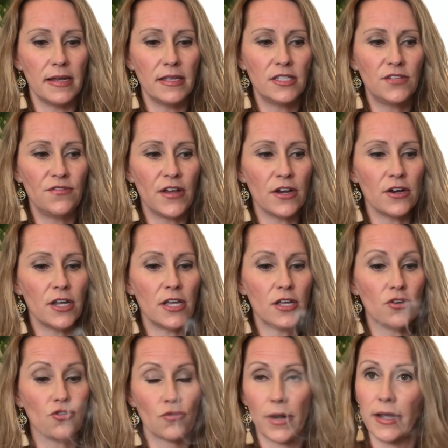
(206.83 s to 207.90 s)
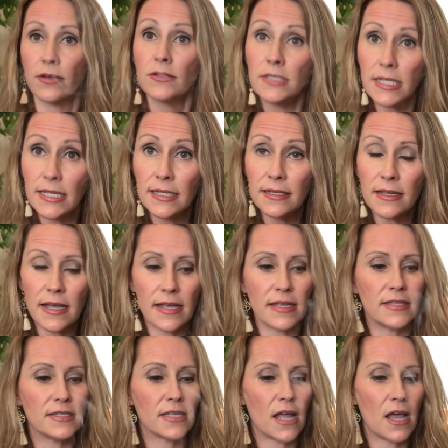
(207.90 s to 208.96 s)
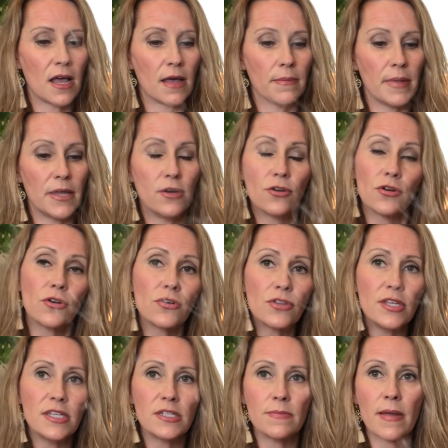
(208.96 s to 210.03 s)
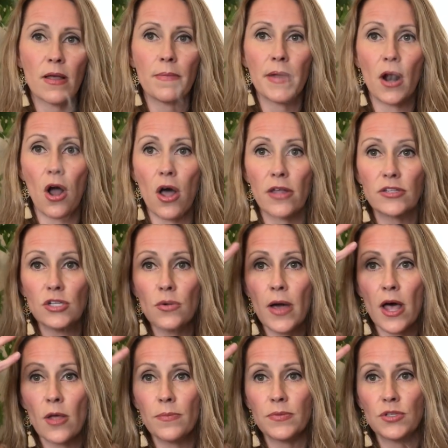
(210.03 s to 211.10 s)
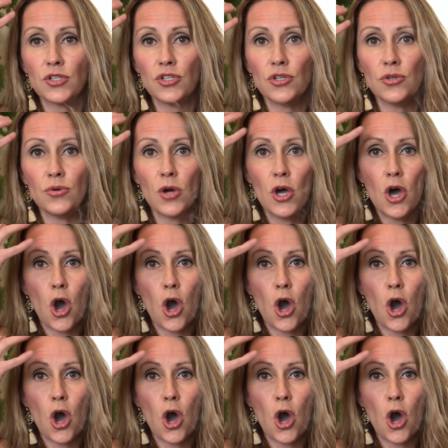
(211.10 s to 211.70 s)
It's very grounding. It's an earthy smell, but it also helps to